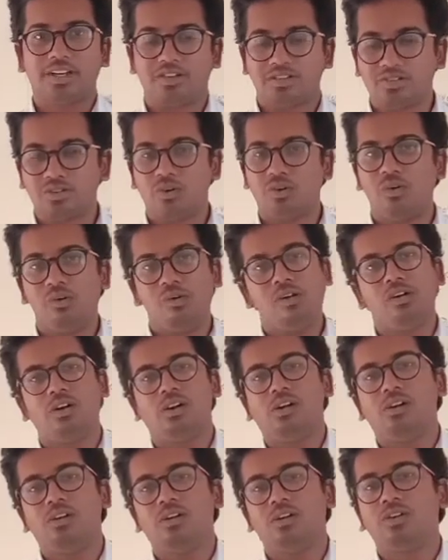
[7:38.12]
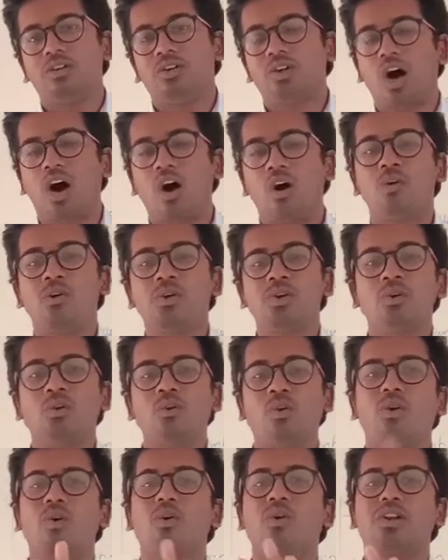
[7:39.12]
So, how you
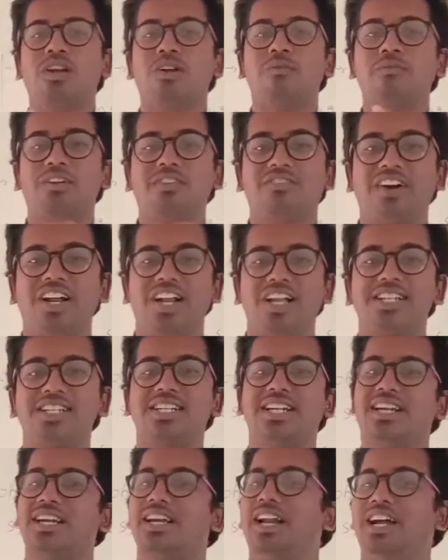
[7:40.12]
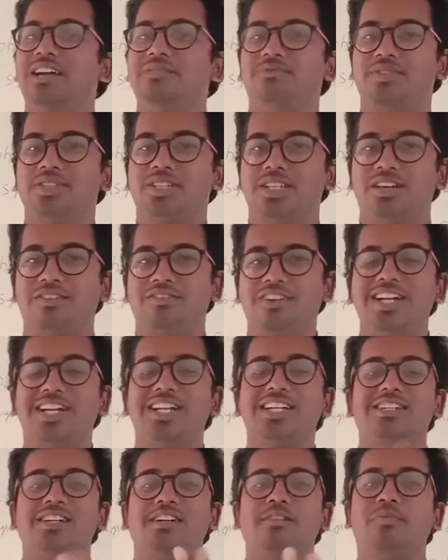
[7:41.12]
overcome the financial crimes,
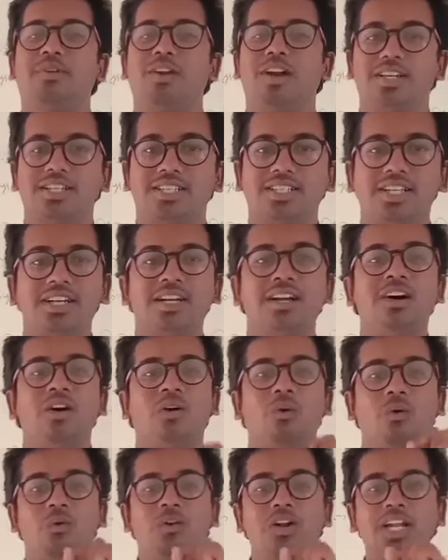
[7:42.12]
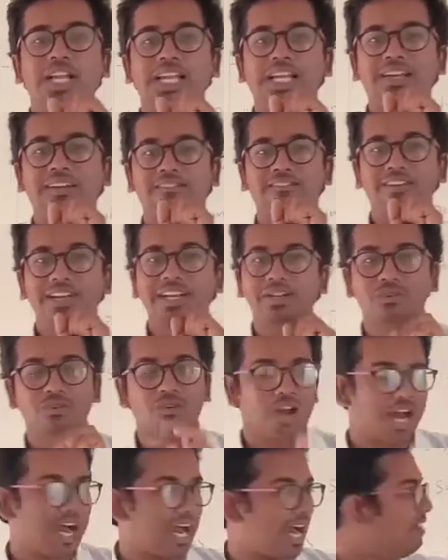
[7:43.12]
financial frauds? Only when
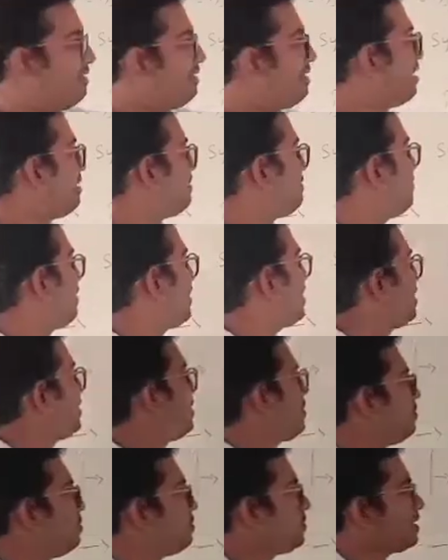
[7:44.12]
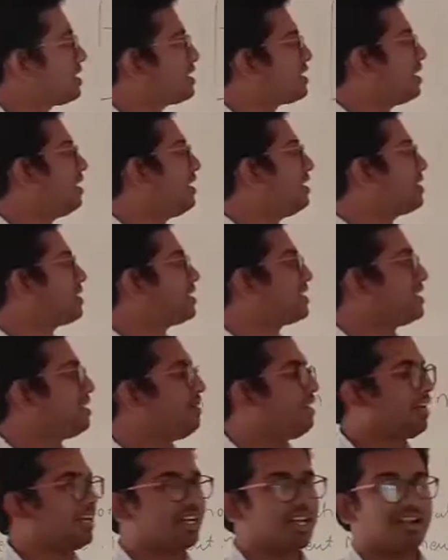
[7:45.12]
you have an effective
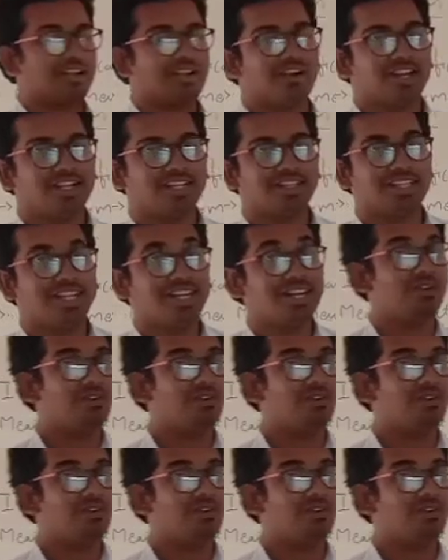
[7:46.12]
systematic recording, then